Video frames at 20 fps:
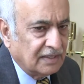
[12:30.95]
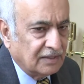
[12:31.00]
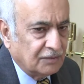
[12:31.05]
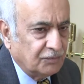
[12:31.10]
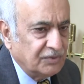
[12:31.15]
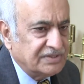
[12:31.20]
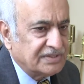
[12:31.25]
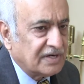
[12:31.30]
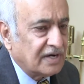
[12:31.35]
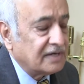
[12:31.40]

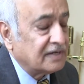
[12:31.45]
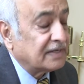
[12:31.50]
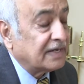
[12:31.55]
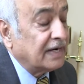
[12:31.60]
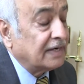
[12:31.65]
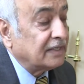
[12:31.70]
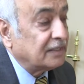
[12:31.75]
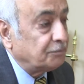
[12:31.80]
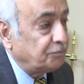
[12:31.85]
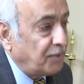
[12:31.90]
we started
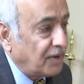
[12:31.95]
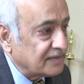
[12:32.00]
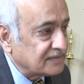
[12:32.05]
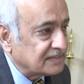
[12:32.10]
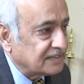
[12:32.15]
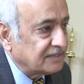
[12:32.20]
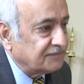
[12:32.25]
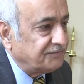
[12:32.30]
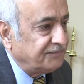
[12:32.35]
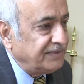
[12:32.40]
getting
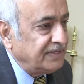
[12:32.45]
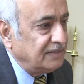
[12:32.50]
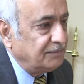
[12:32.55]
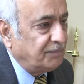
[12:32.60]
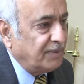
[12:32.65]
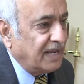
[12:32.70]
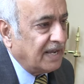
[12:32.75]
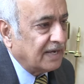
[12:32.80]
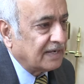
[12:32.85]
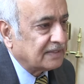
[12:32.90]
positive
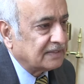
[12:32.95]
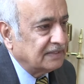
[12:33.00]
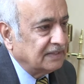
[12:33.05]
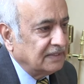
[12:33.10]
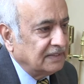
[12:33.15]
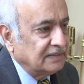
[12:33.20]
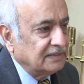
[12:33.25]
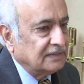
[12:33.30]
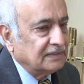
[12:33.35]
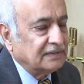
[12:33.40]
feedback
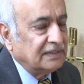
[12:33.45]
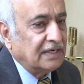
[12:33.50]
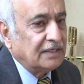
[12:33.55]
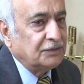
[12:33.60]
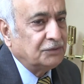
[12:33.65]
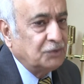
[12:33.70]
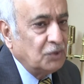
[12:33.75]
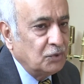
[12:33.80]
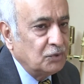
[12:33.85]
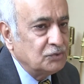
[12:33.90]

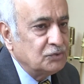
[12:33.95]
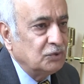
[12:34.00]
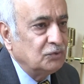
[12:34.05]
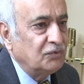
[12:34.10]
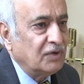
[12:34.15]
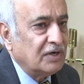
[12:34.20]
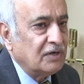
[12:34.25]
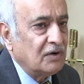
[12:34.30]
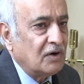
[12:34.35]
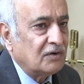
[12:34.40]
that those who
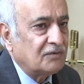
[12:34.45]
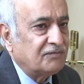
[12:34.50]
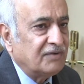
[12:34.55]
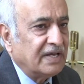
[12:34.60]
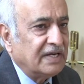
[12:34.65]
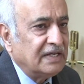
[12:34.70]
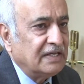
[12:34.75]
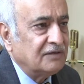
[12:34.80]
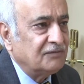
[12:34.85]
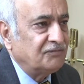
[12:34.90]
were not
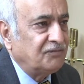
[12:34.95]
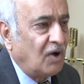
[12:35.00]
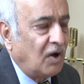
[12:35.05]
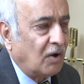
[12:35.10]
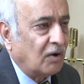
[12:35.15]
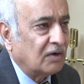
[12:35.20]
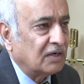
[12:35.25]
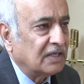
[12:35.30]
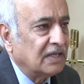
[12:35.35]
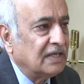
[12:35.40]
very
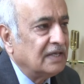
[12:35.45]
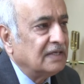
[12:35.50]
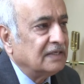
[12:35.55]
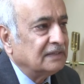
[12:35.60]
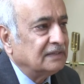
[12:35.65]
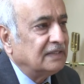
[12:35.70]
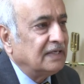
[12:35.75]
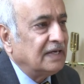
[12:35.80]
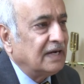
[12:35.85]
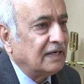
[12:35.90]
involved,
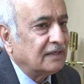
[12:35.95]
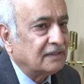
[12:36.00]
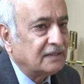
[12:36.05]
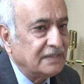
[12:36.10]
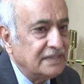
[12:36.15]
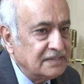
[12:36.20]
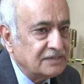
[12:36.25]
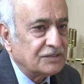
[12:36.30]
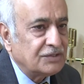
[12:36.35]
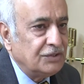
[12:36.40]
they at
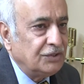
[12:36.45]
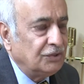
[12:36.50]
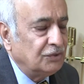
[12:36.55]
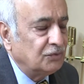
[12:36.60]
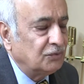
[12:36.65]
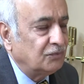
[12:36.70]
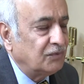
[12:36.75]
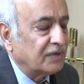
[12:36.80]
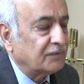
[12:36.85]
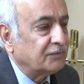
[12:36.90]
least
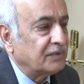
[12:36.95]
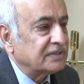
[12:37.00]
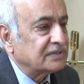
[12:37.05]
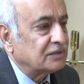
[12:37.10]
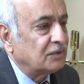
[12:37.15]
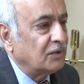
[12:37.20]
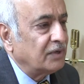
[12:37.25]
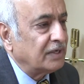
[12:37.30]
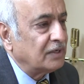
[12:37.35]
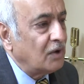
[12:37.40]
knew what was
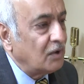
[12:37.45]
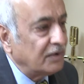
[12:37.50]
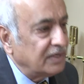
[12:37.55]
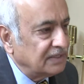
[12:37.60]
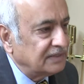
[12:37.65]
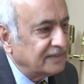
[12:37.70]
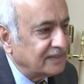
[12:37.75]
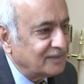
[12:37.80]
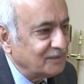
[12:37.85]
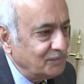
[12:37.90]
going on
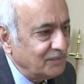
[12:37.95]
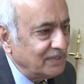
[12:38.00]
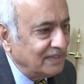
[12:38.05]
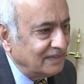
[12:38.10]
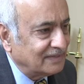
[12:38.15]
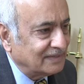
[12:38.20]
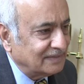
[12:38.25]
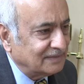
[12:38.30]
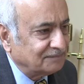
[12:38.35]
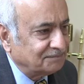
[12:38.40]
in the
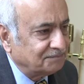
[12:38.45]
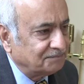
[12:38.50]
community.